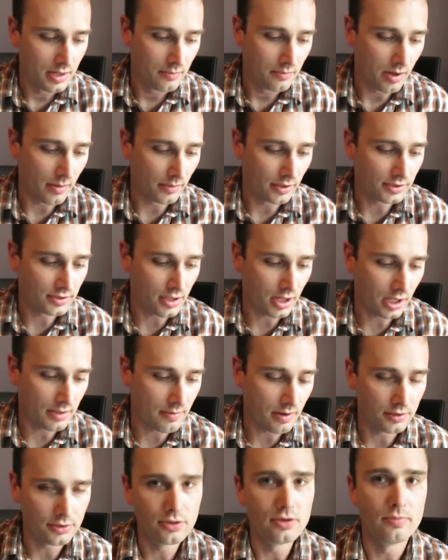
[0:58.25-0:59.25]
But I'm going to talk
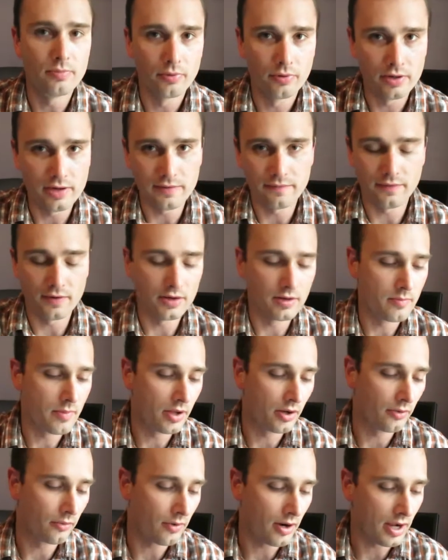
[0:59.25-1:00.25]
about 2 pretty
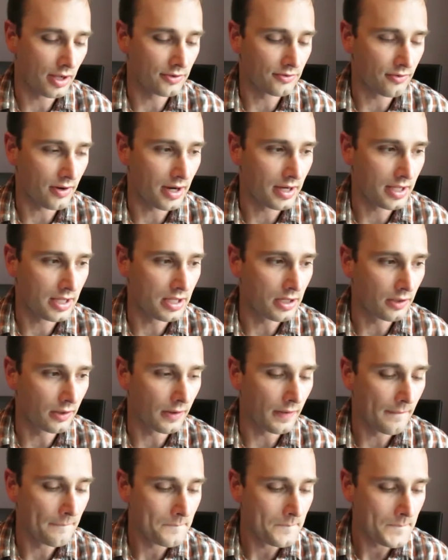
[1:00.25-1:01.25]
fundamental rods right
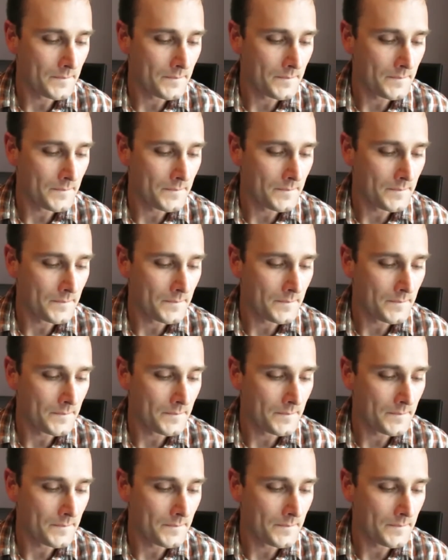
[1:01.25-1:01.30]
here.